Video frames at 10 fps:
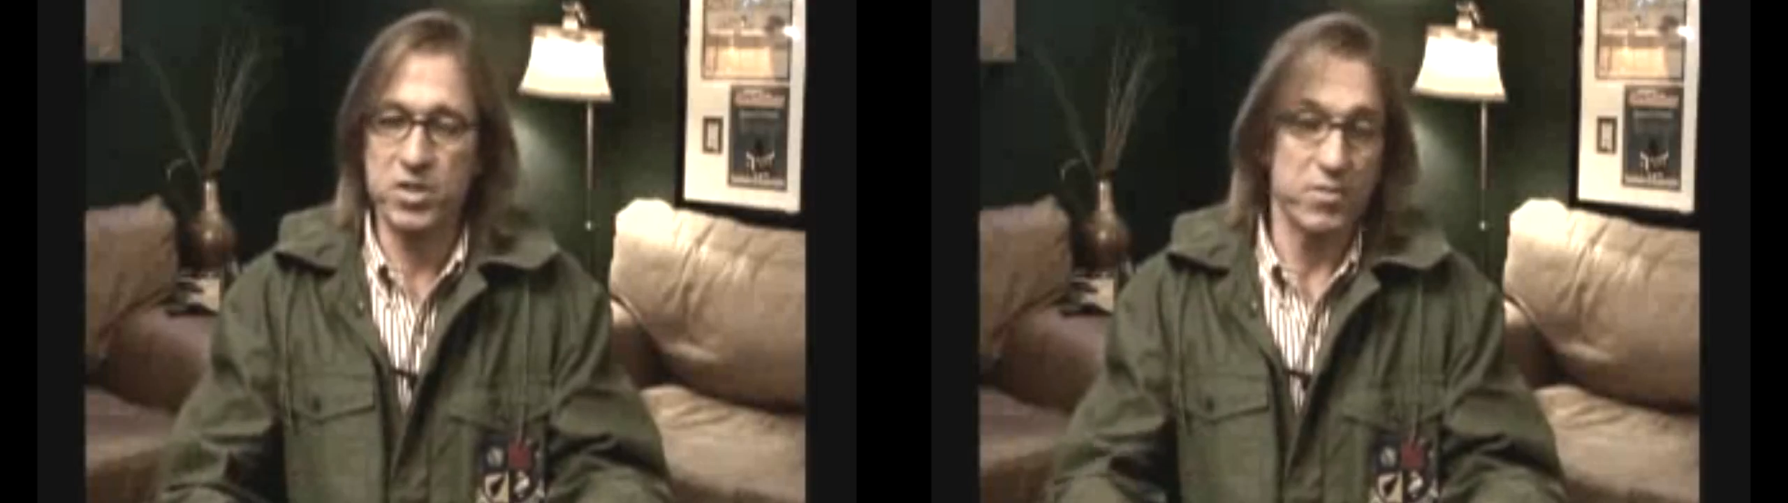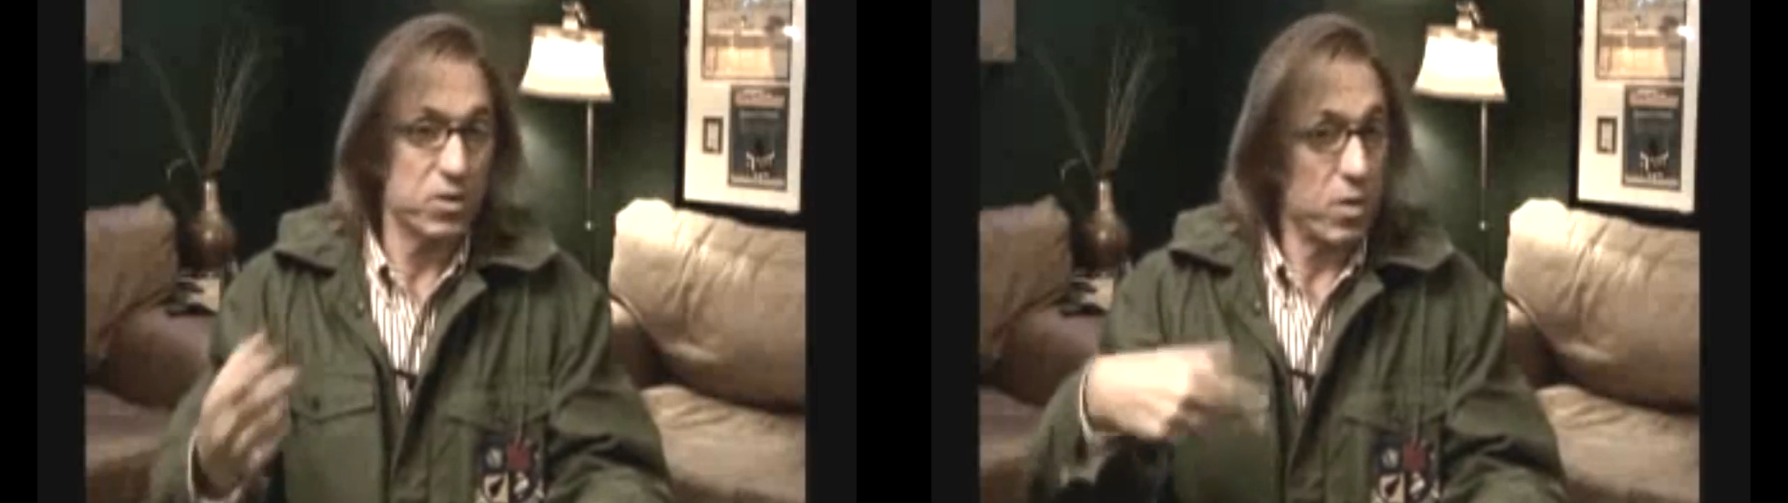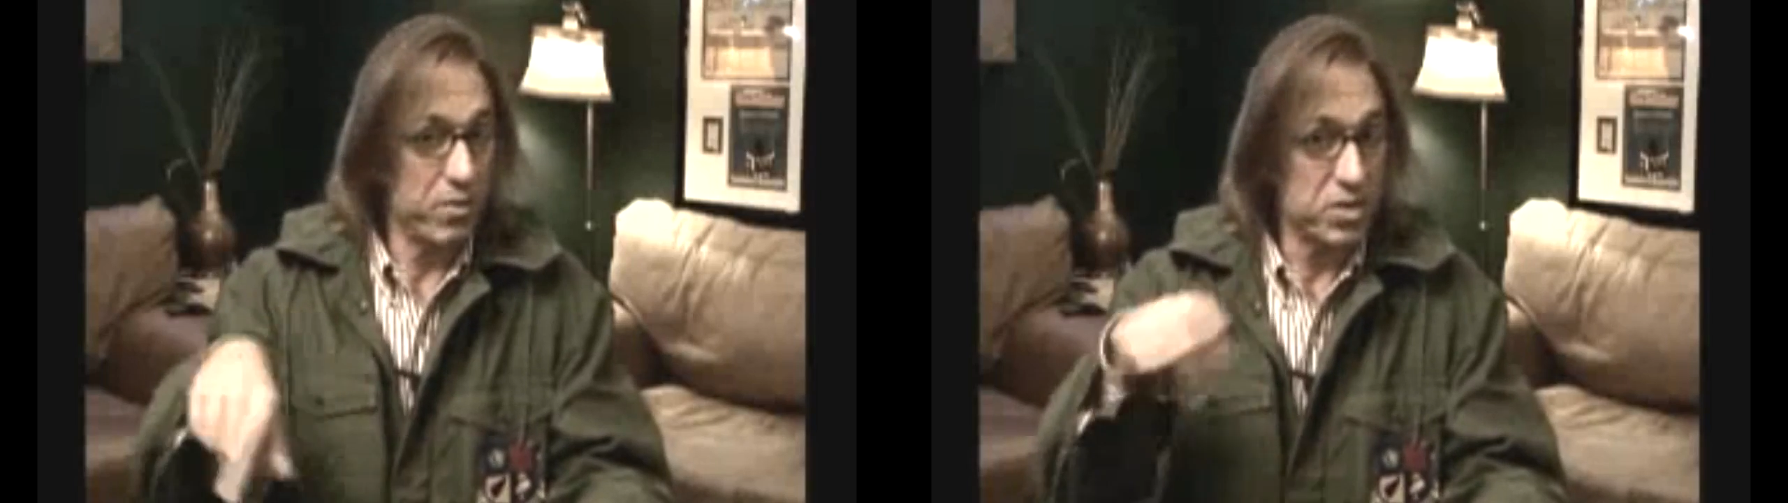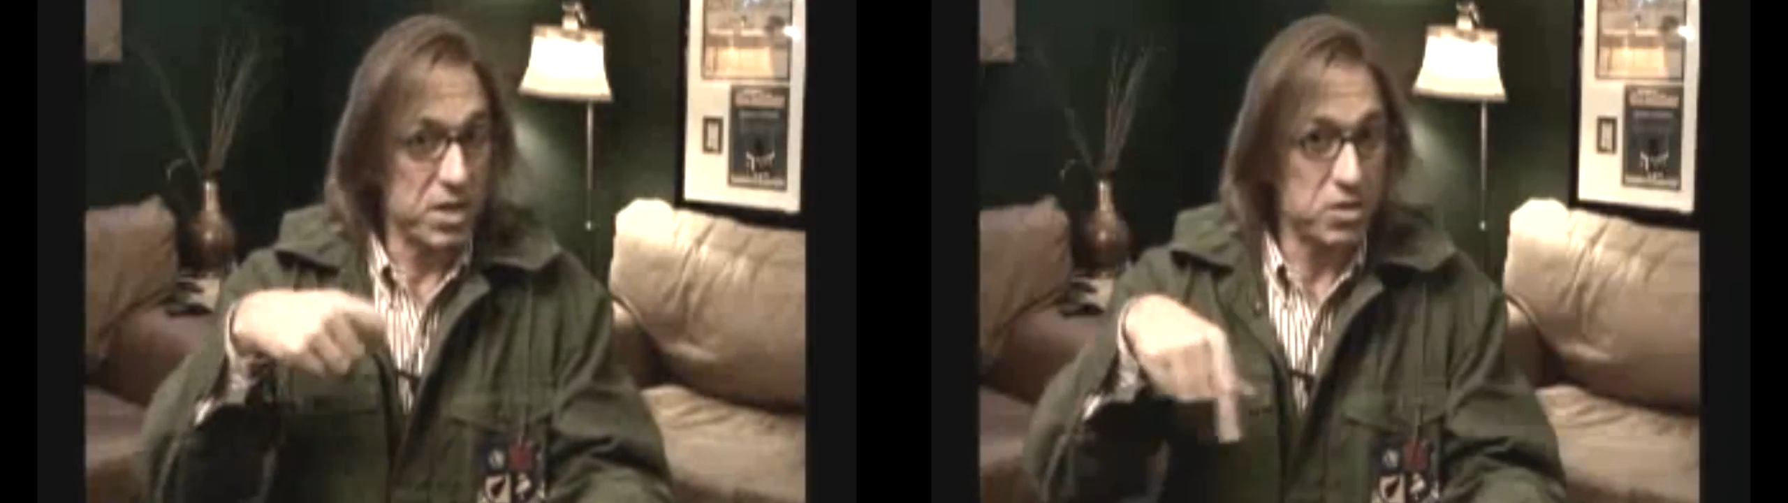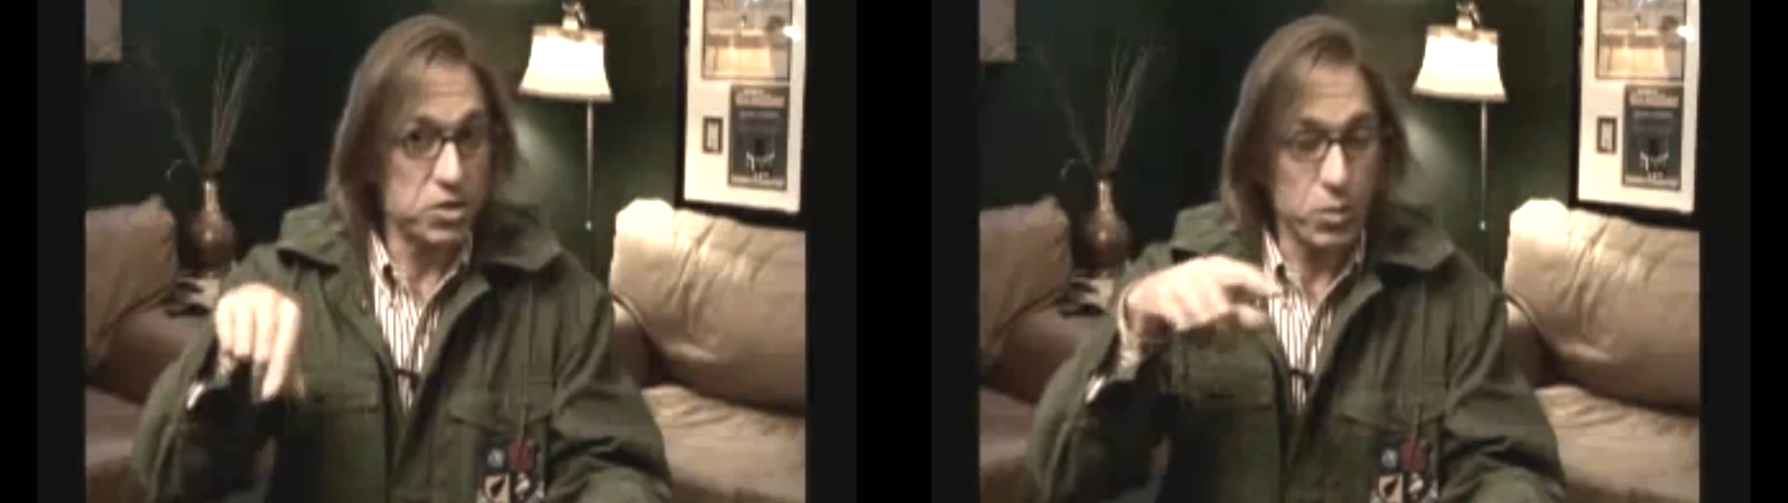even though I was
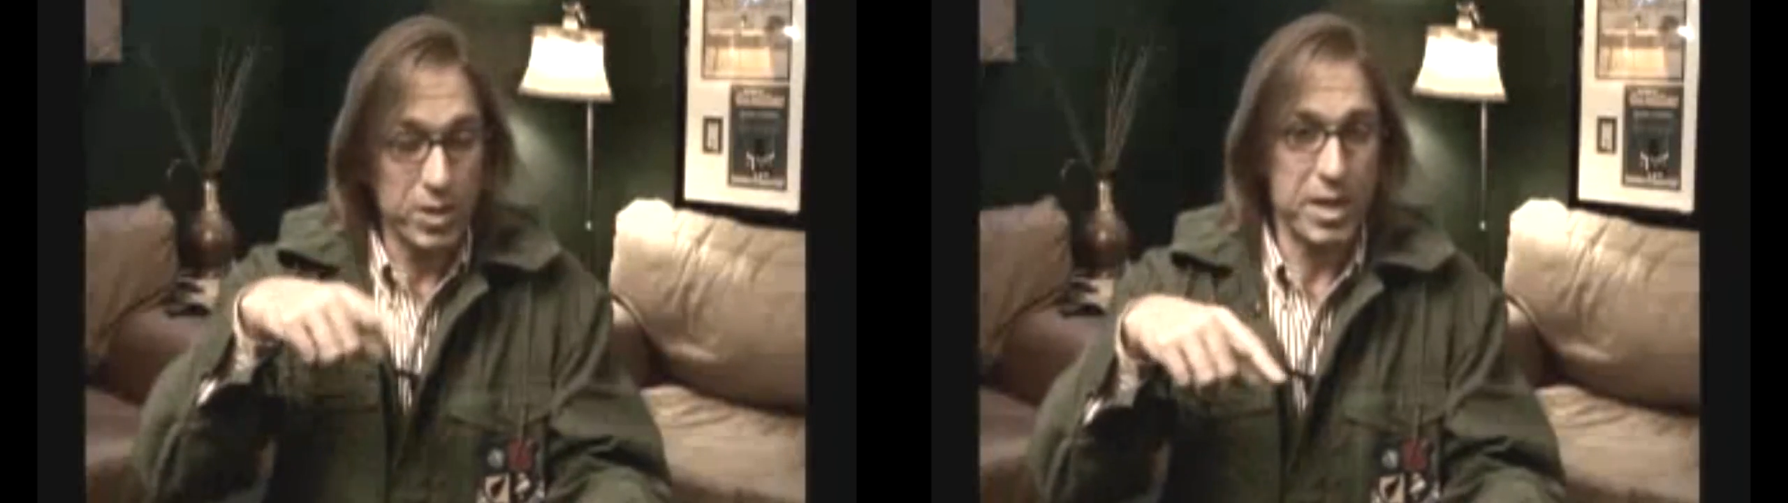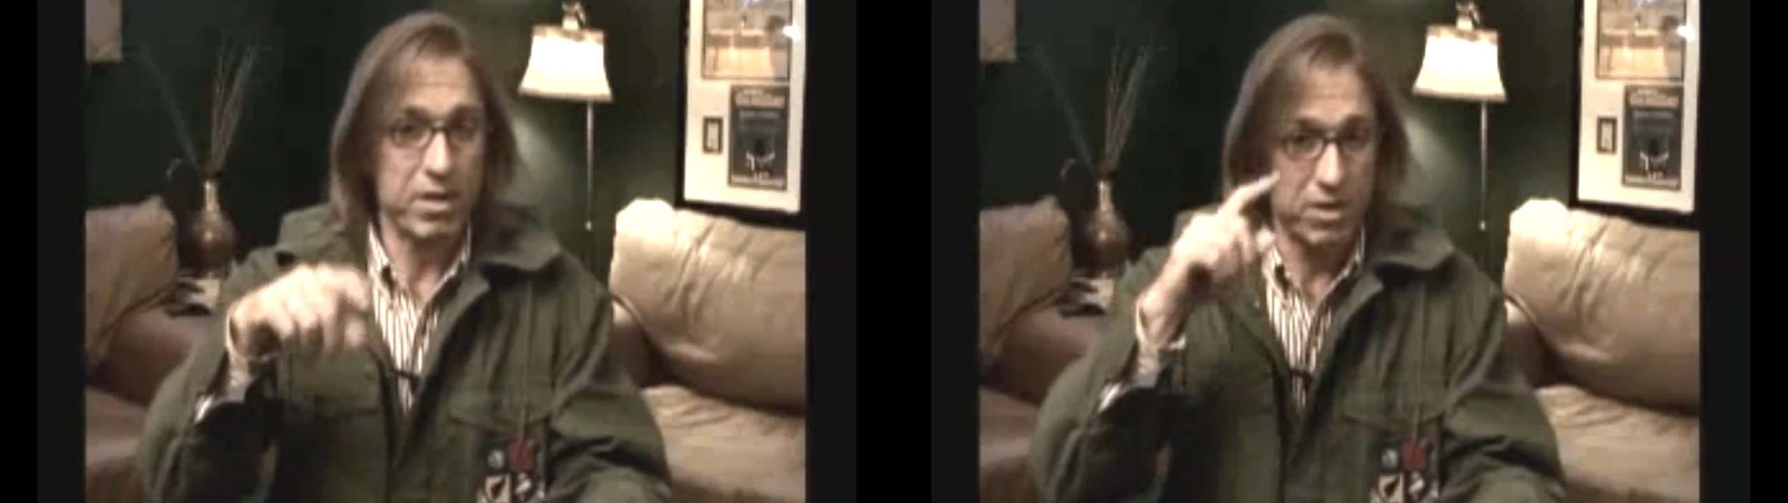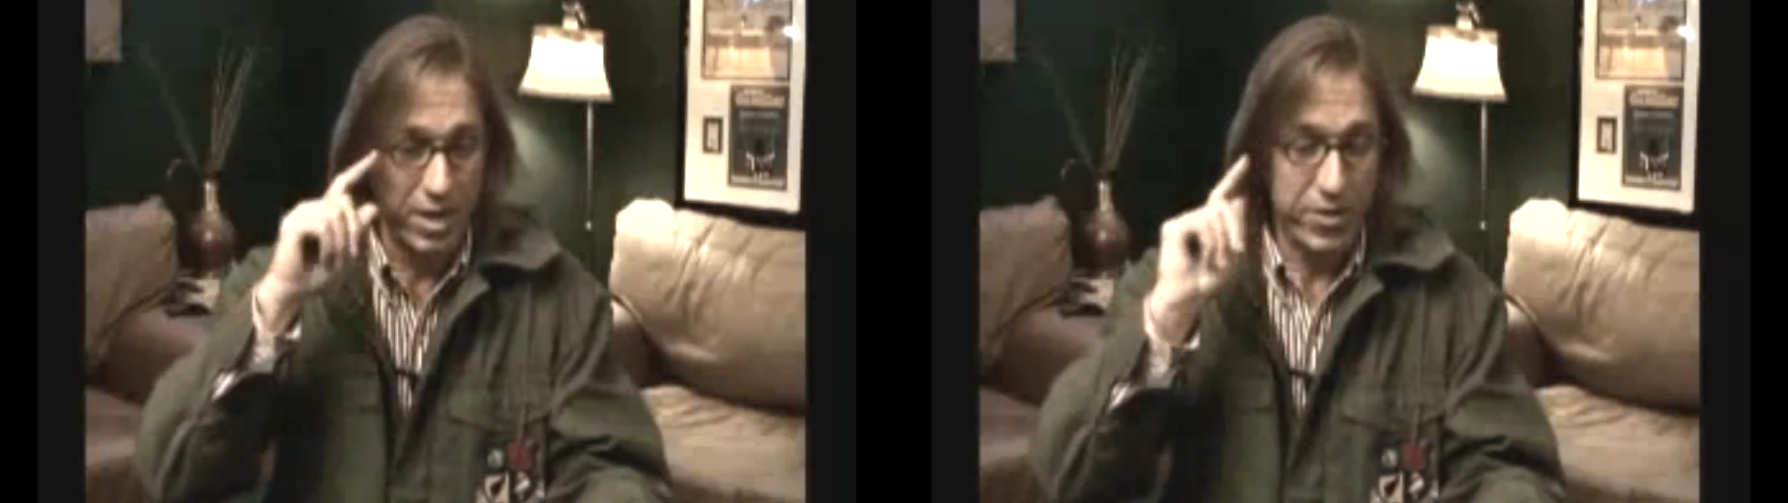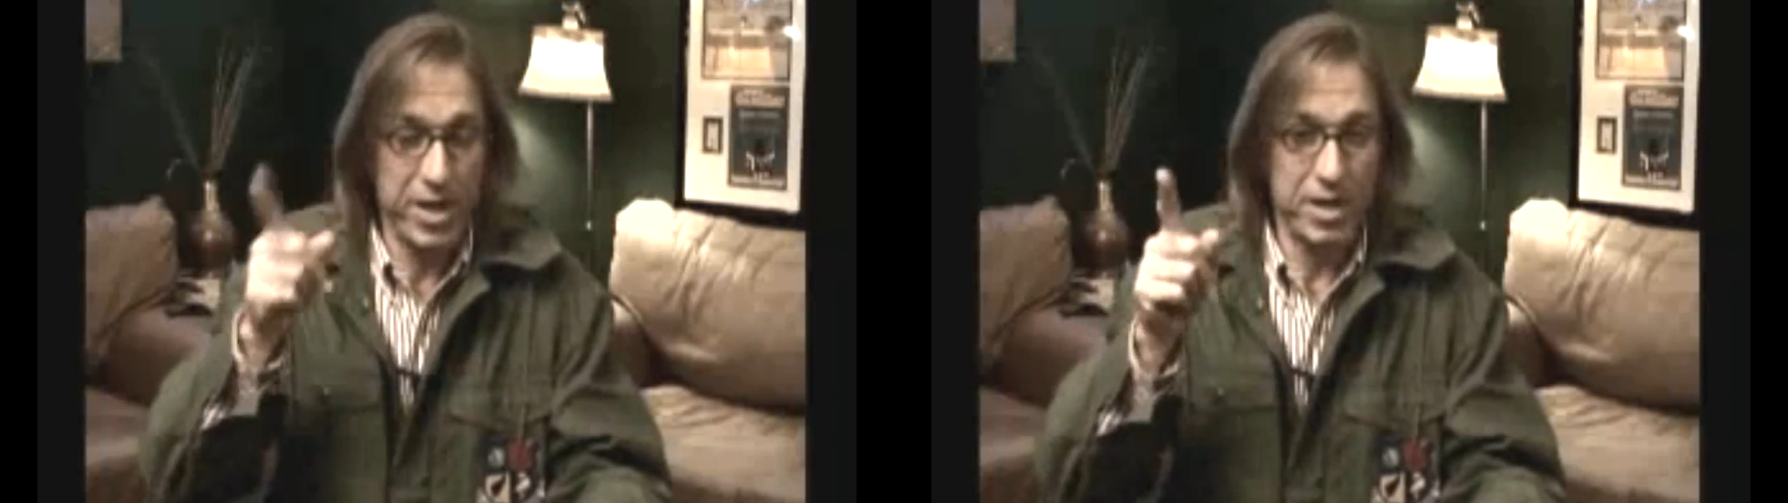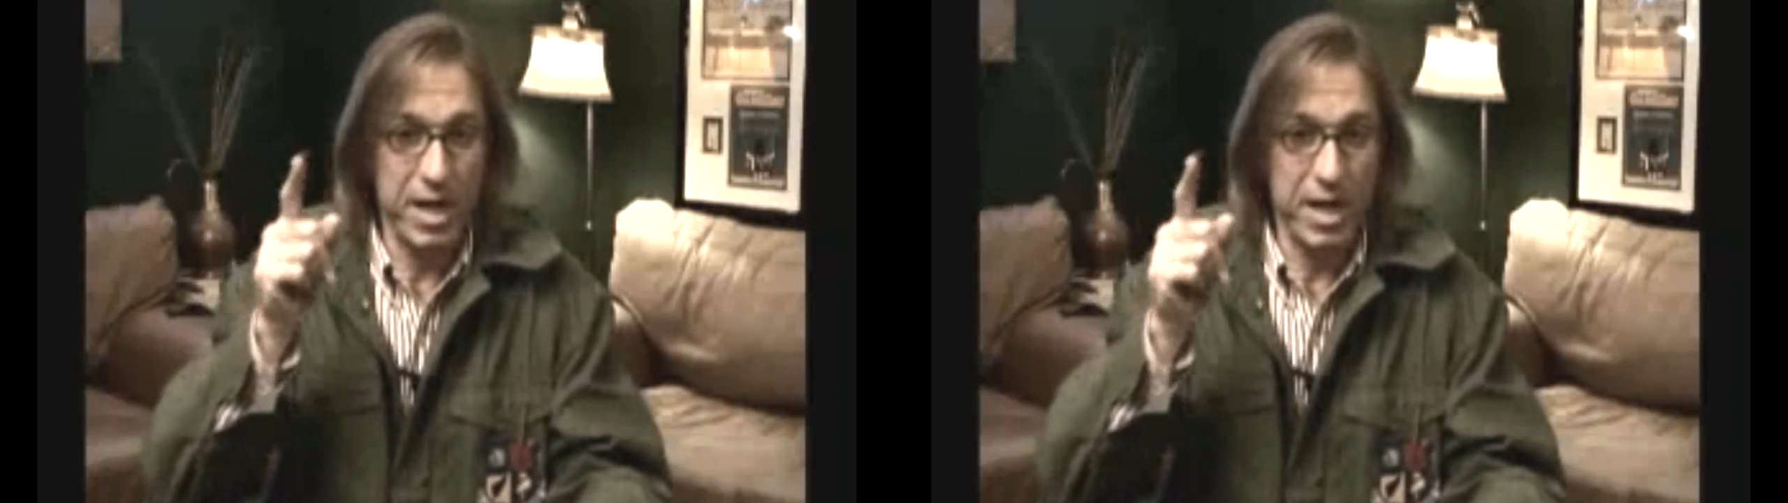on swing, now granted,